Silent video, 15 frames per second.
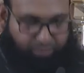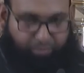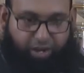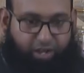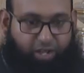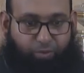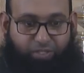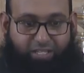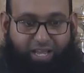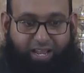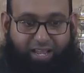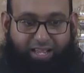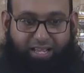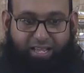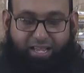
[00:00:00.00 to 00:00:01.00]
tabaraka wa
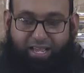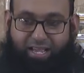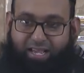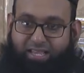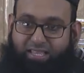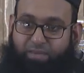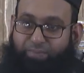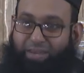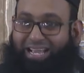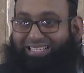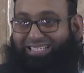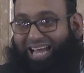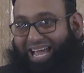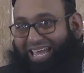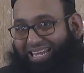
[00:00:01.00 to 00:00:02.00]
ta'ala. The
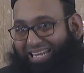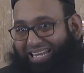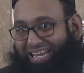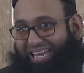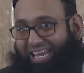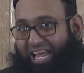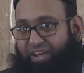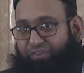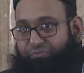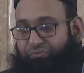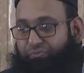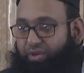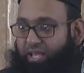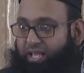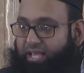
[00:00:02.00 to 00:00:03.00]
biggest irony in
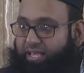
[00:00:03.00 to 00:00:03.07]
life